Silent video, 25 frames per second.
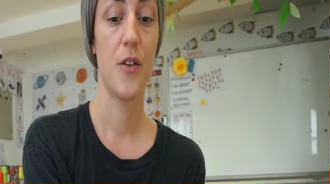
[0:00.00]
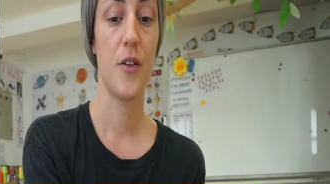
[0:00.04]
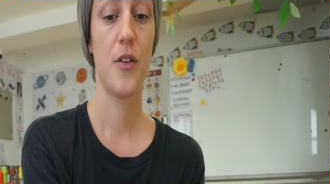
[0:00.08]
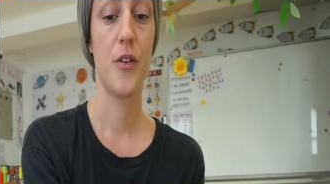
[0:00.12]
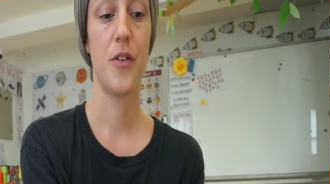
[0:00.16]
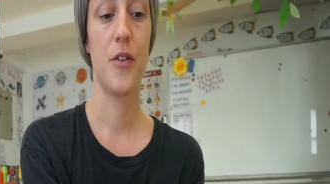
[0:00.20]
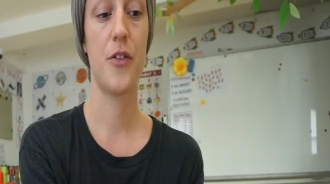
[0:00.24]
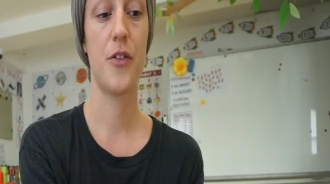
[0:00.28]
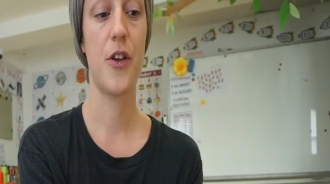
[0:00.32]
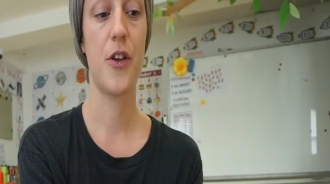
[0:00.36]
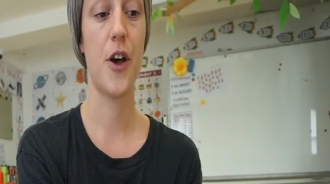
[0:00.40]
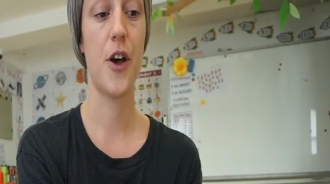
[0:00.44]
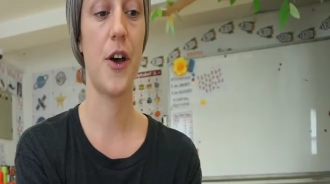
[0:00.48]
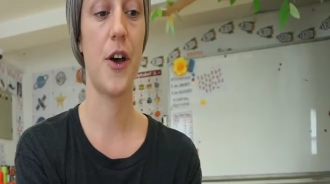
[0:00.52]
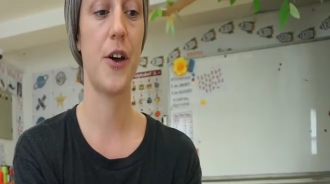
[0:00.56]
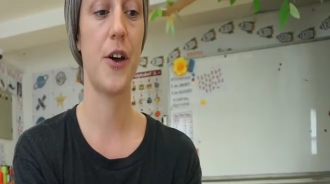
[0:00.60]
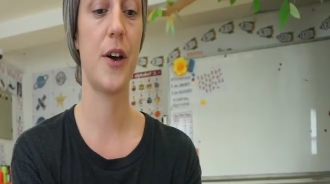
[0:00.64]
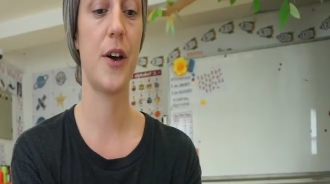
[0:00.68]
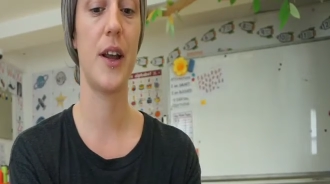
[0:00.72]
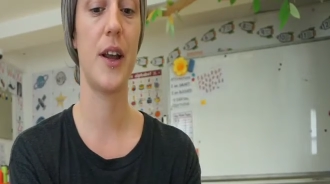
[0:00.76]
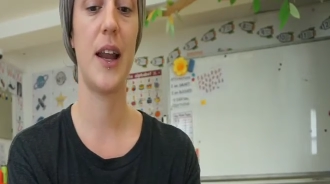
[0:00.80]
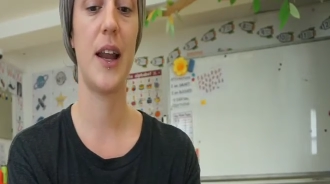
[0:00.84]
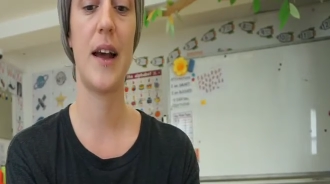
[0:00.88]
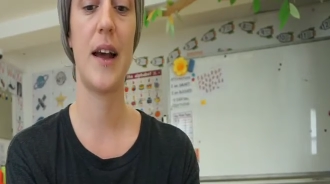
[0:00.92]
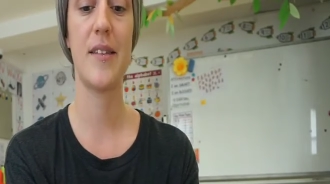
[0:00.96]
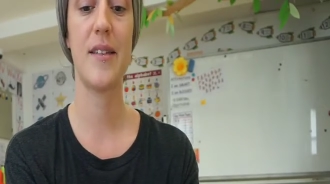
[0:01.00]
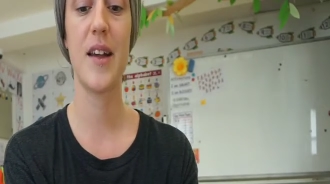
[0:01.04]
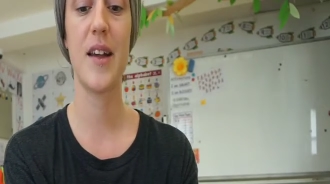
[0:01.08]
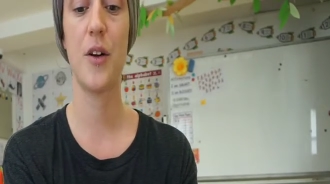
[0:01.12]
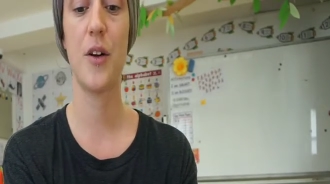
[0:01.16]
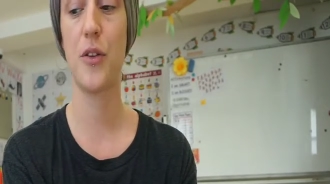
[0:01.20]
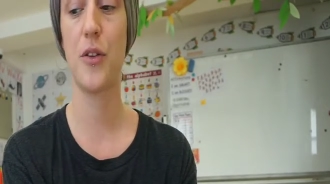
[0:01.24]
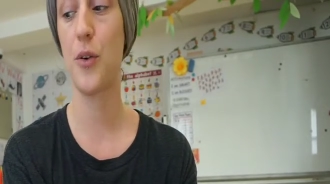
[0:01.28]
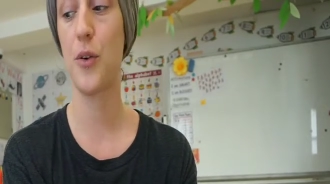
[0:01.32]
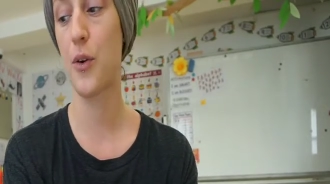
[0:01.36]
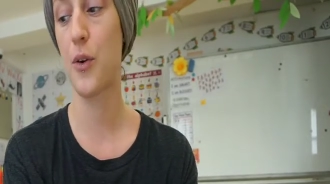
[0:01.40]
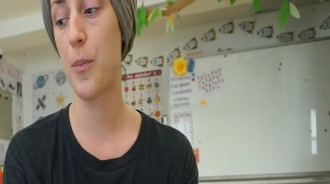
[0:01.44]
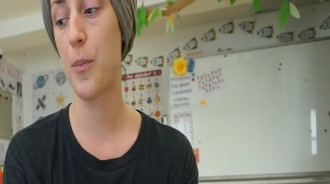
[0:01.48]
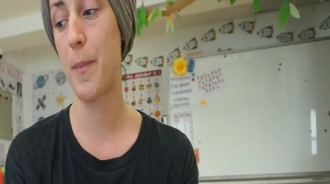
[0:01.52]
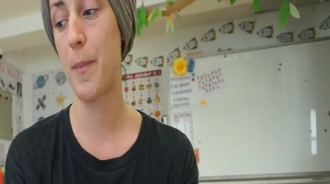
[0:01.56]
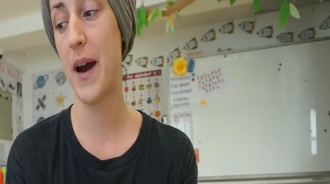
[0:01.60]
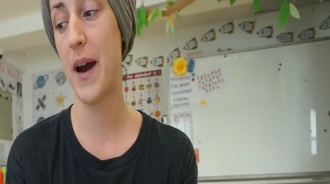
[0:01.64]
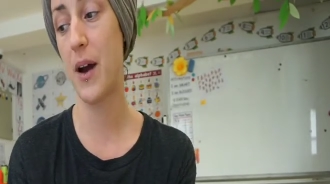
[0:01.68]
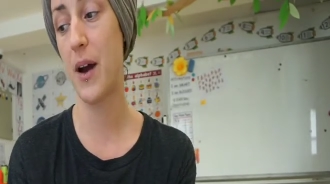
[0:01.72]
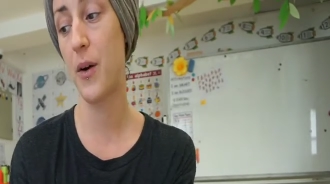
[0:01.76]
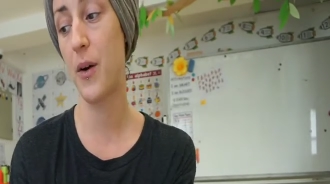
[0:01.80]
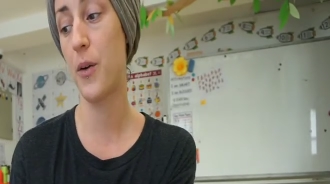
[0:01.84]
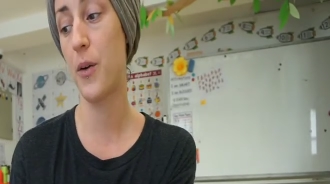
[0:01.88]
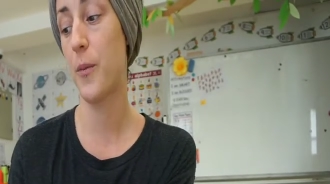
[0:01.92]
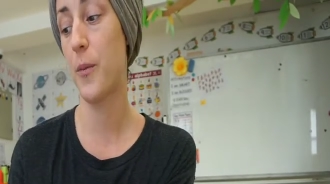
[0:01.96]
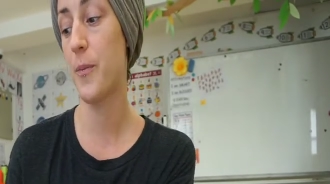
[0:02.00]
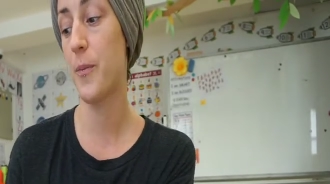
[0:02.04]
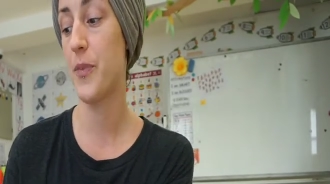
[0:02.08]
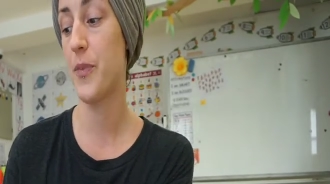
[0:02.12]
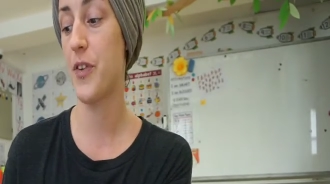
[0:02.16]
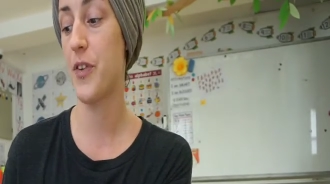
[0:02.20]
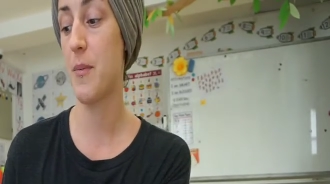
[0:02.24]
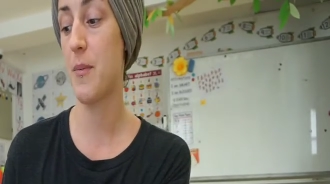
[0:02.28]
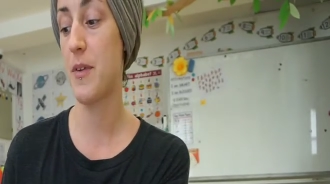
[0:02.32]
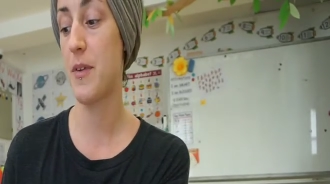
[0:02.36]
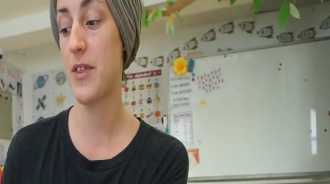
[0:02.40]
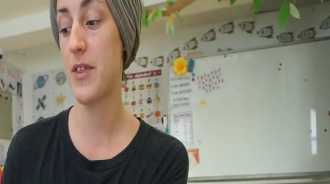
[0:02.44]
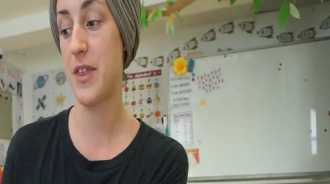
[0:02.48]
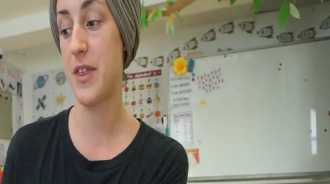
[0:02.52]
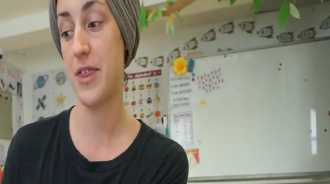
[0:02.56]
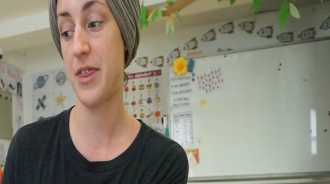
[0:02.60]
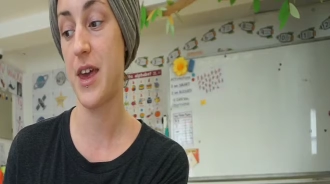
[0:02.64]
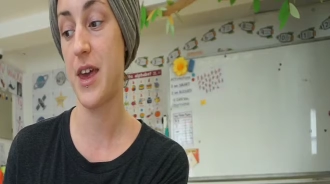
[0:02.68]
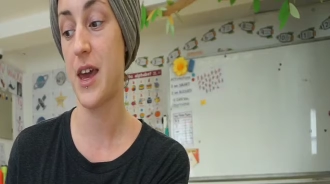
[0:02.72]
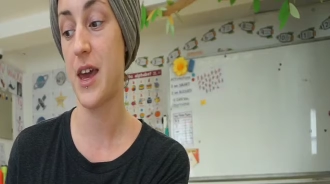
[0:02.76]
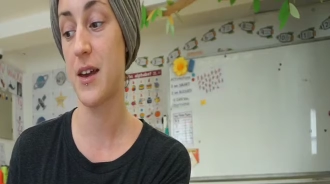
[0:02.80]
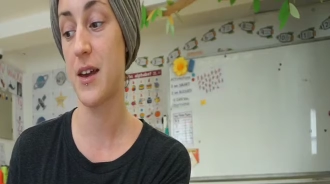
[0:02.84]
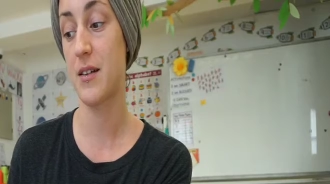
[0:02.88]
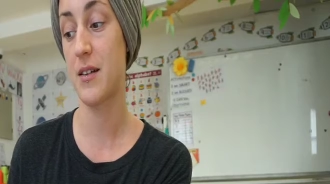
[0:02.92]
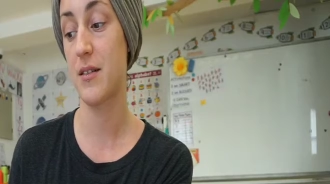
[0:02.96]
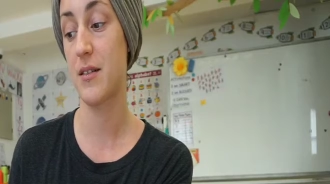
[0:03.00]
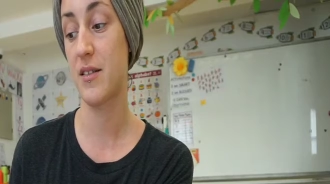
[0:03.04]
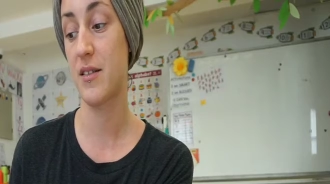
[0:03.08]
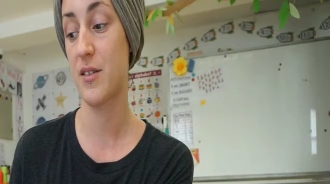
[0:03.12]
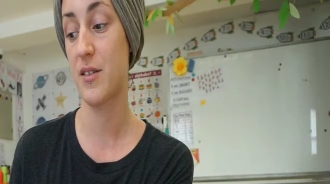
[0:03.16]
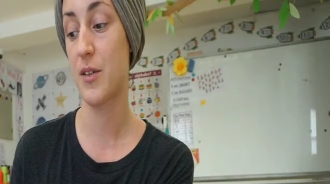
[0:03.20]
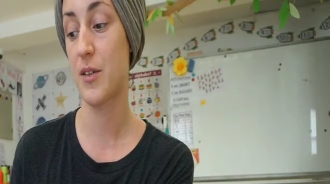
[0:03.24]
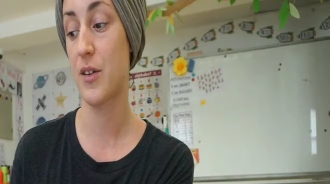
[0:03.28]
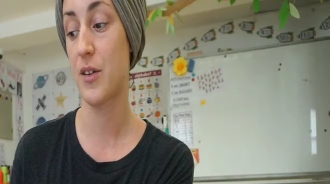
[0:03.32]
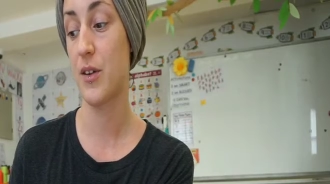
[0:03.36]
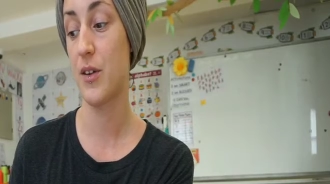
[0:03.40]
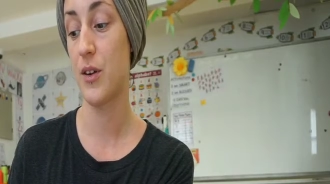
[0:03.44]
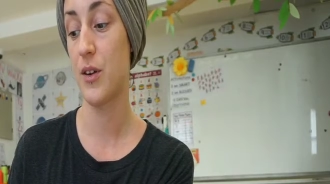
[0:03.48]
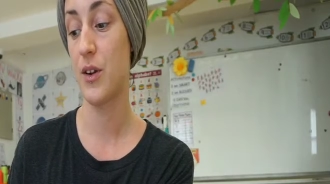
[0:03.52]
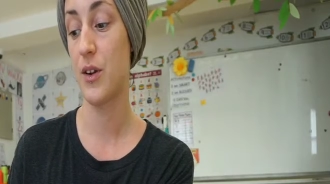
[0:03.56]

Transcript: So let's now talk about some of the things